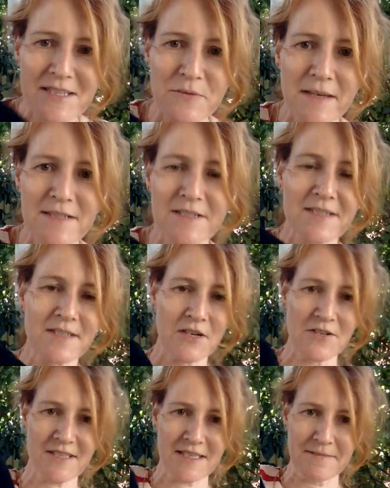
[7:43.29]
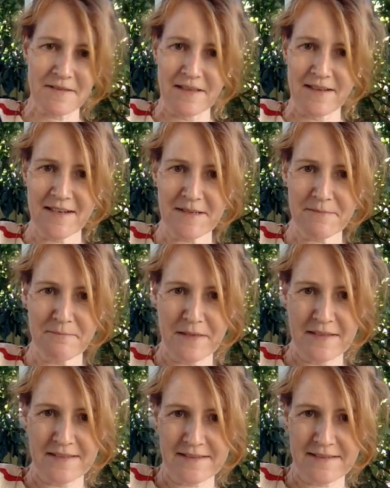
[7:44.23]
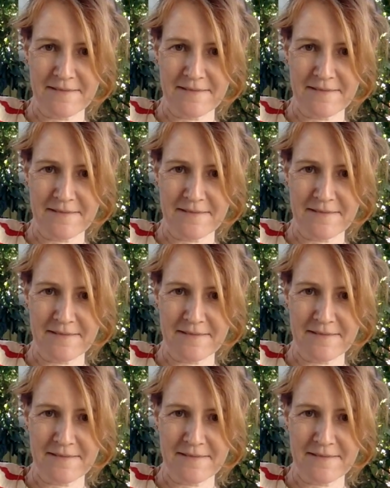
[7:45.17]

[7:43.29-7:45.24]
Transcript: suede just soaks up the light, but